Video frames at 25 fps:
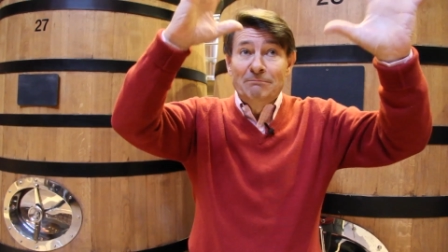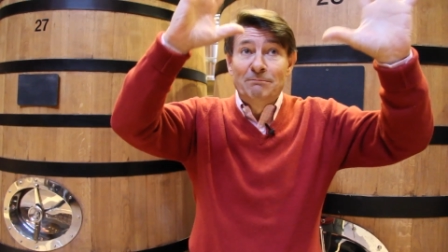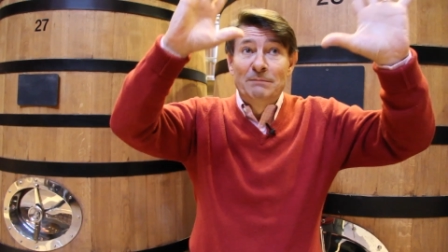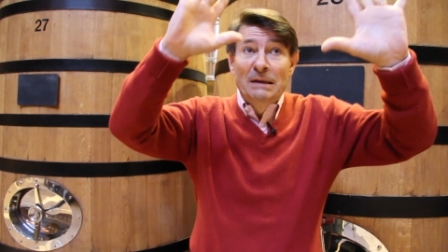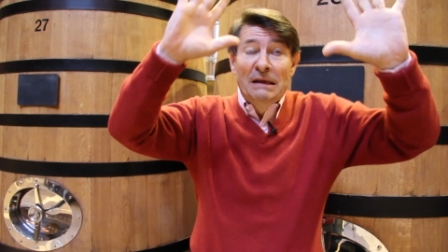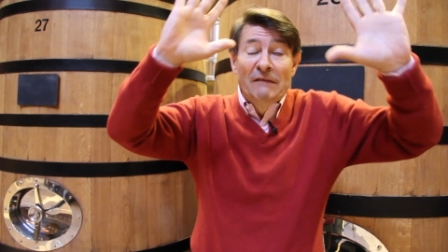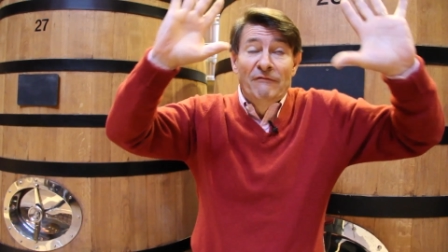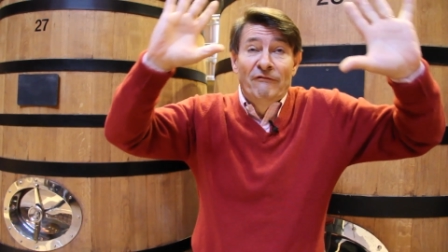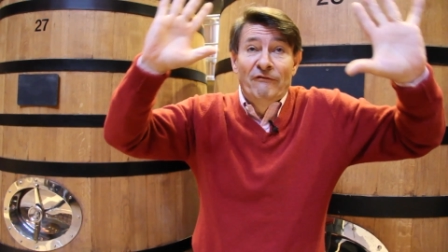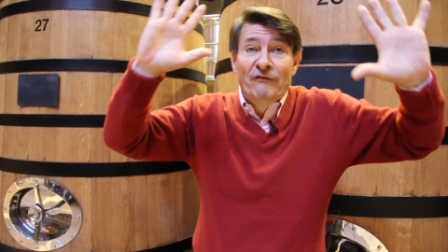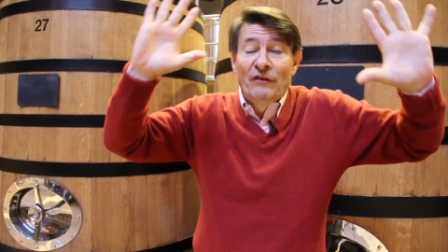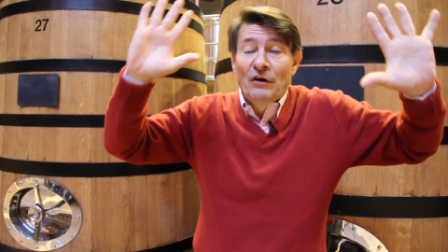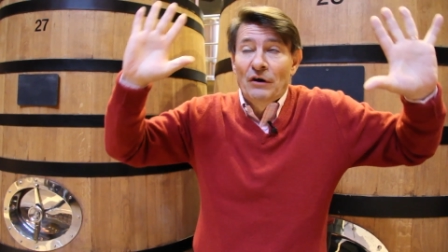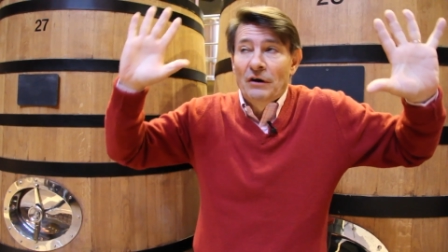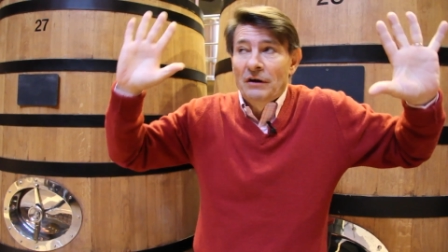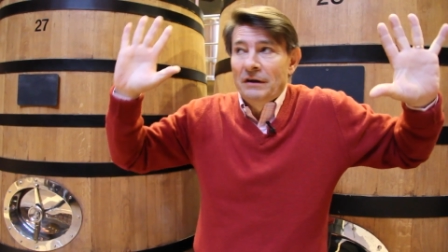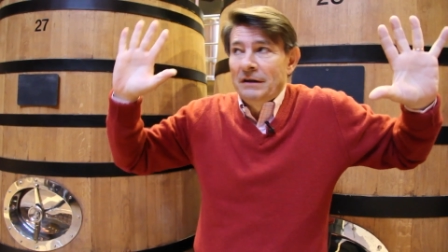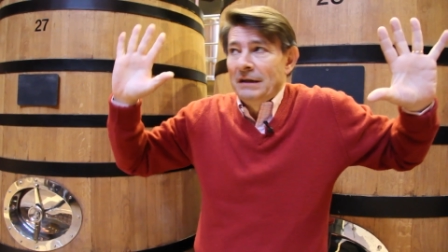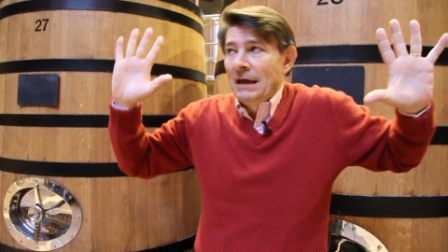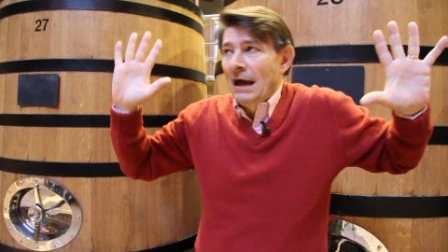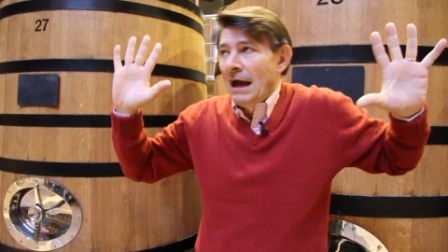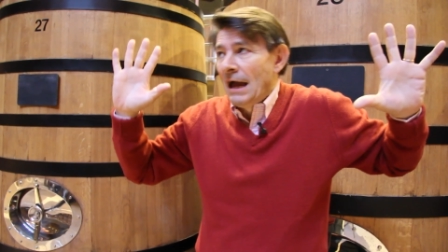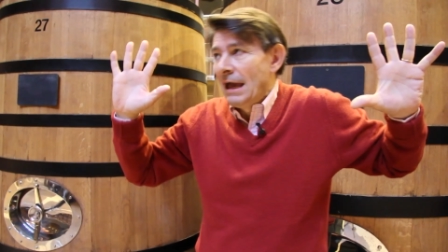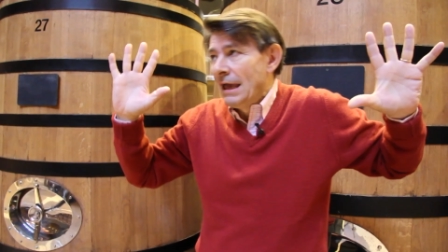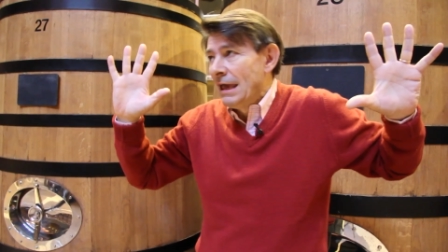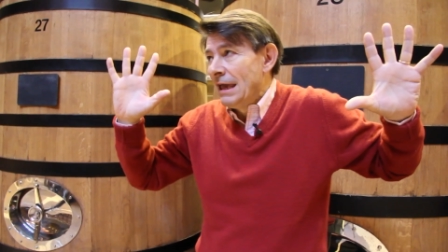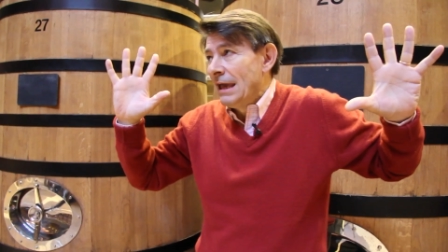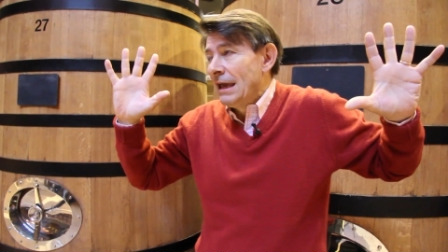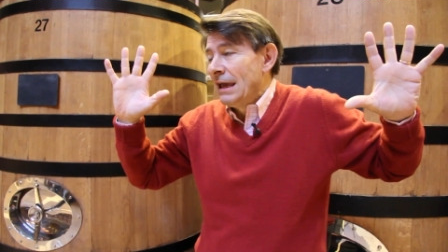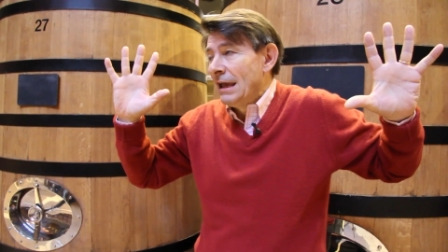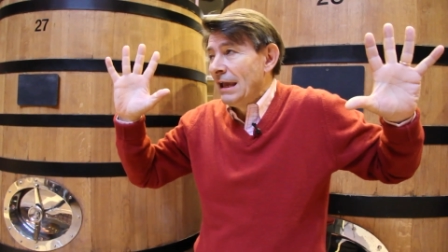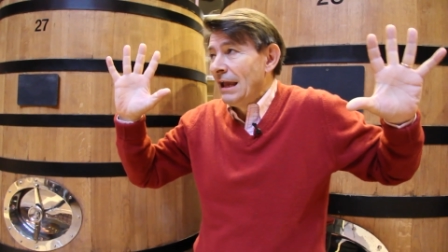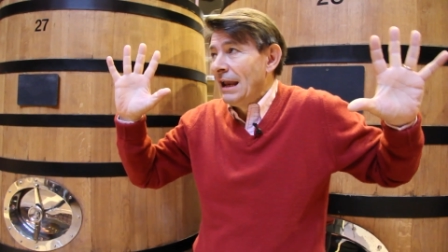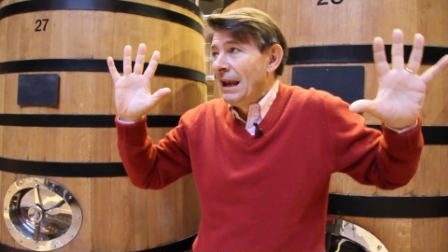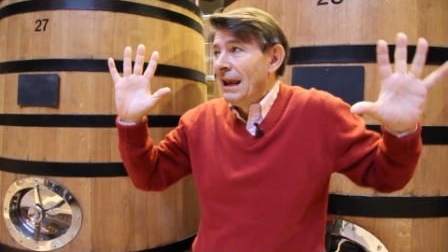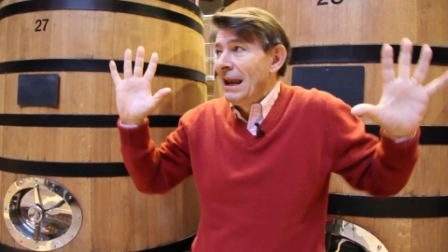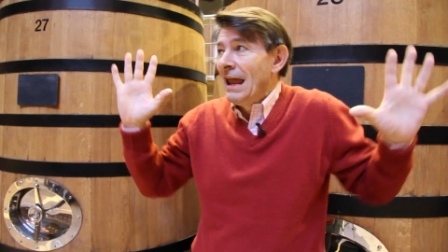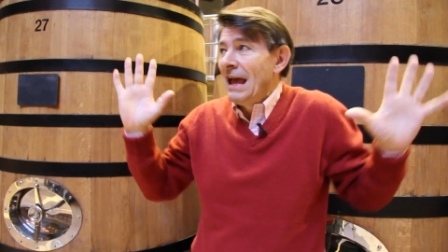Before
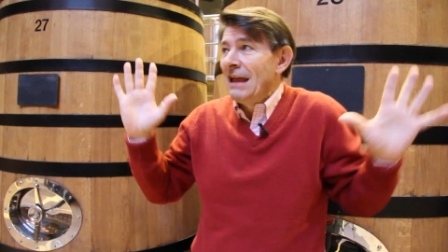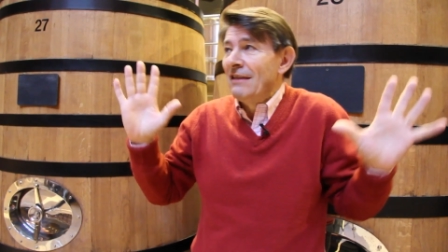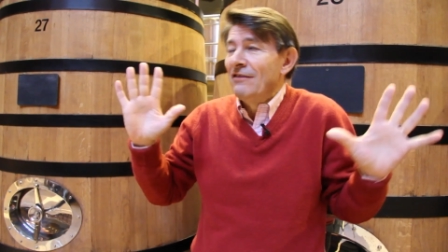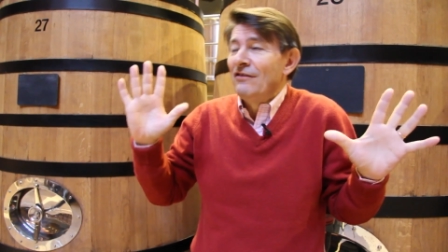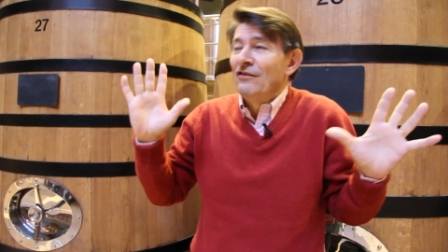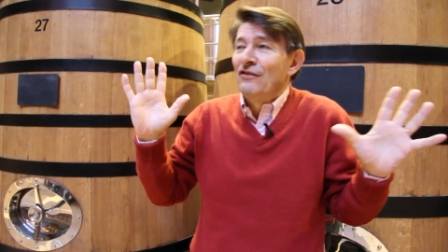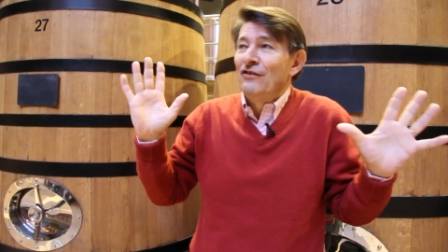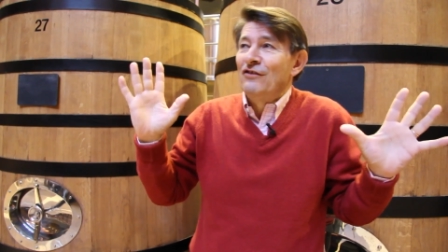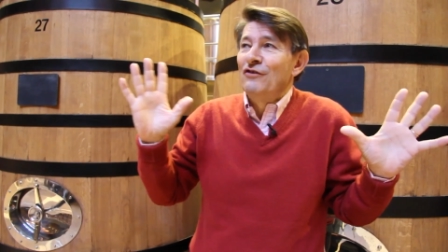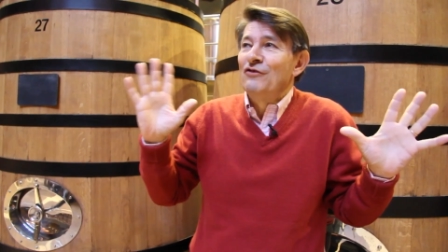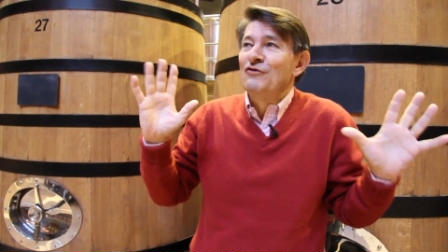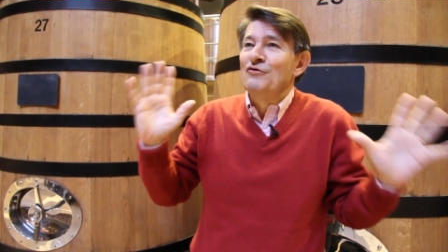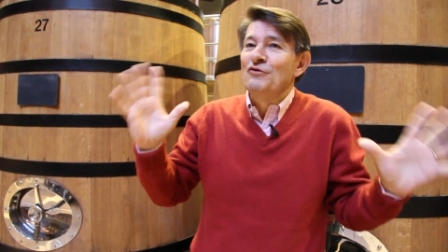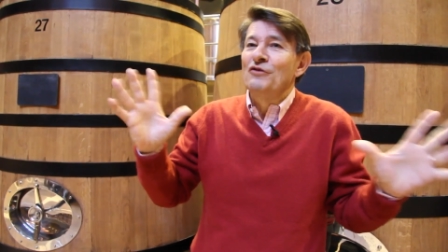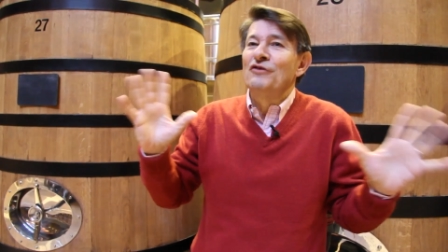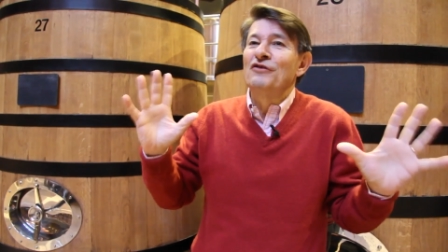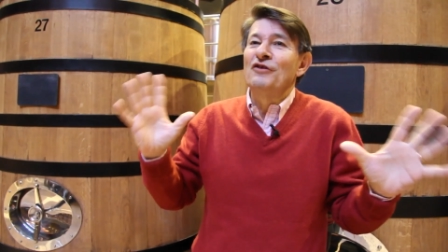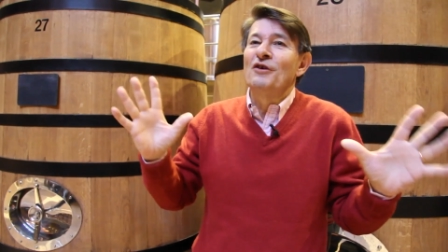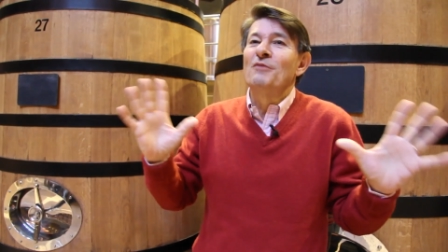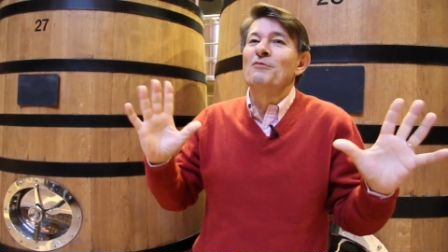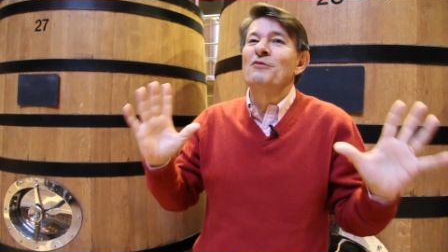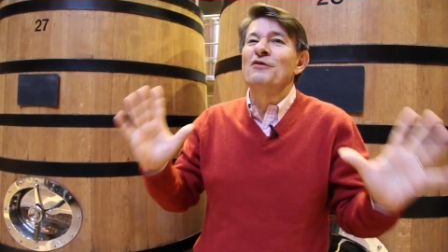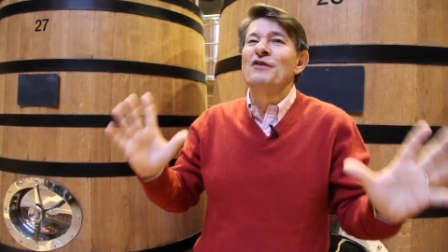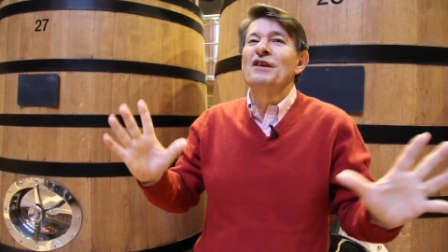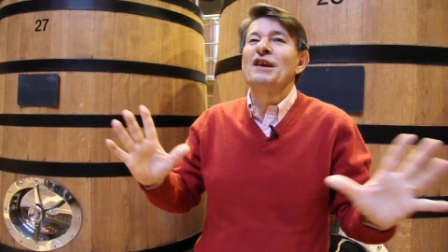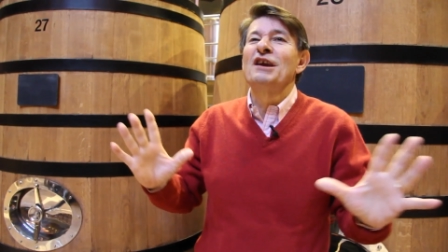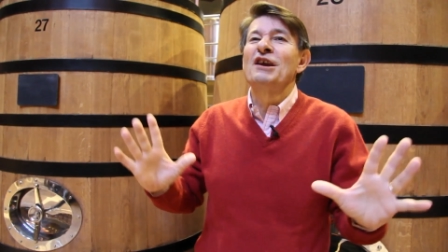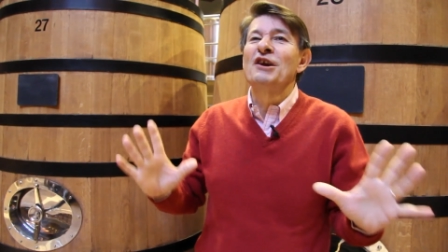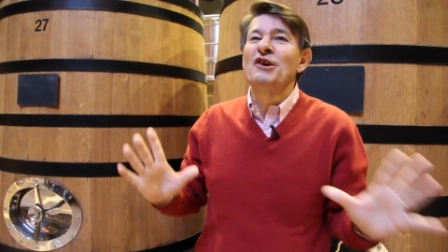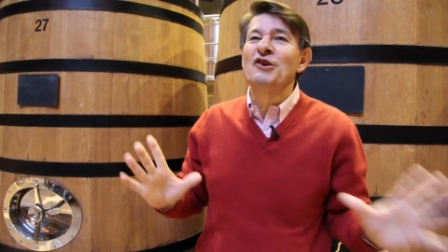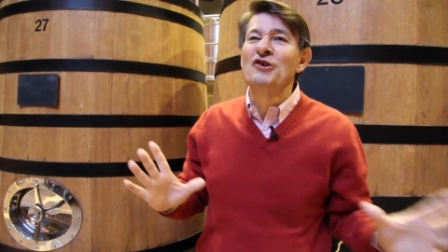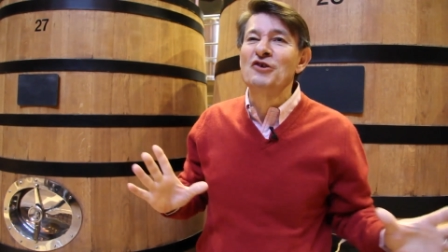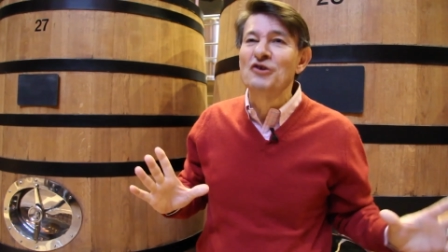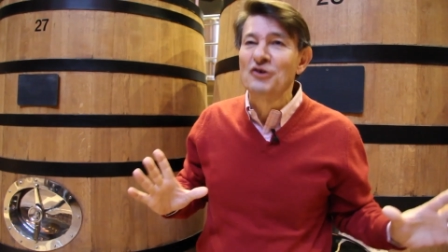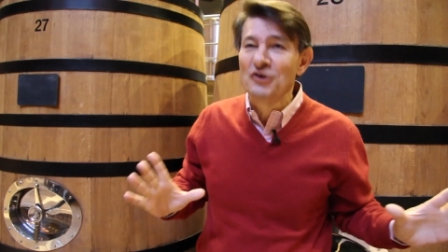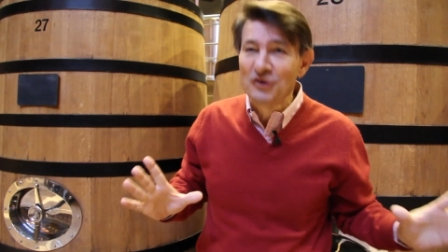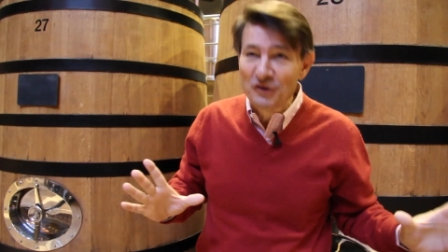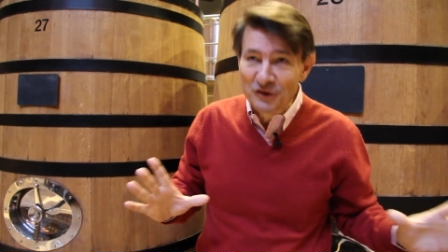dying, let's do
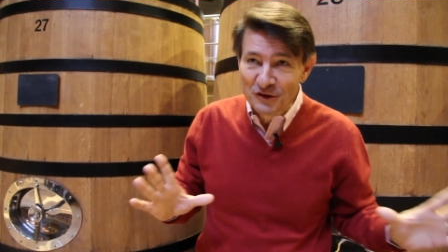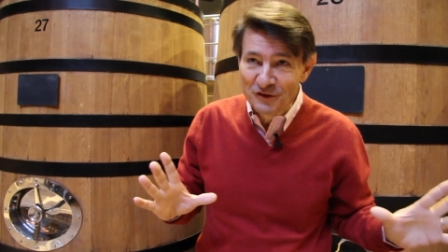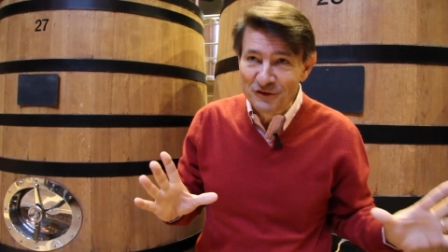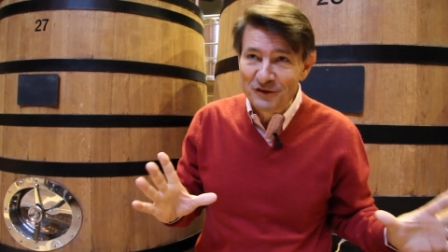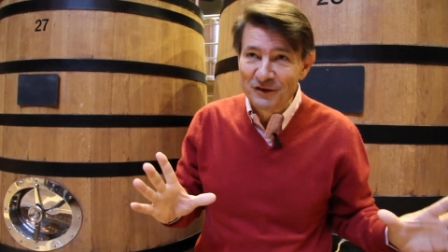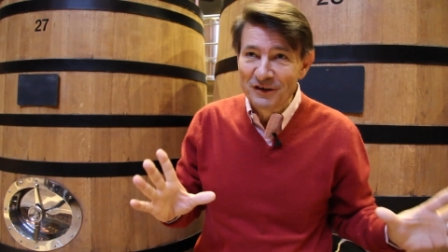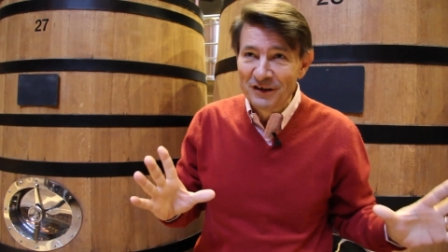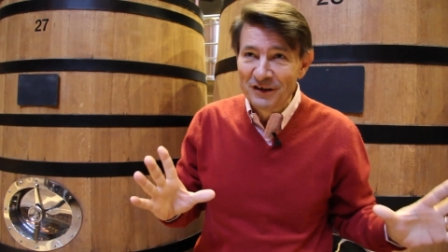something good